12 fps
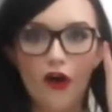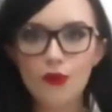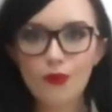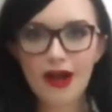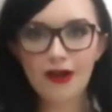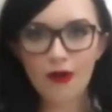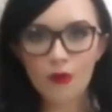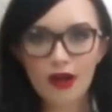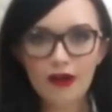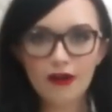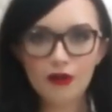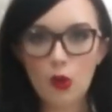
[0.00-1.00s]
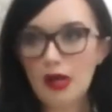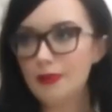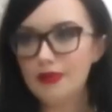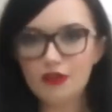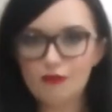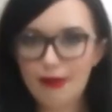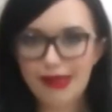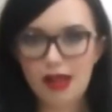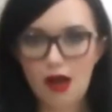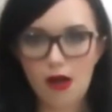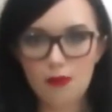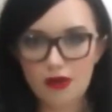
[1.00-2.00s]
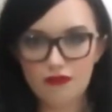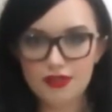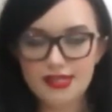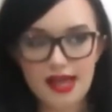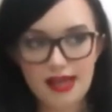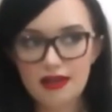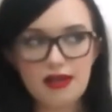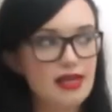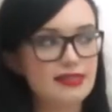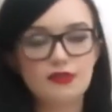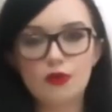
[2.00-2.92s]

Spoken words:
I wear quite a bit of makeup every day, like, let's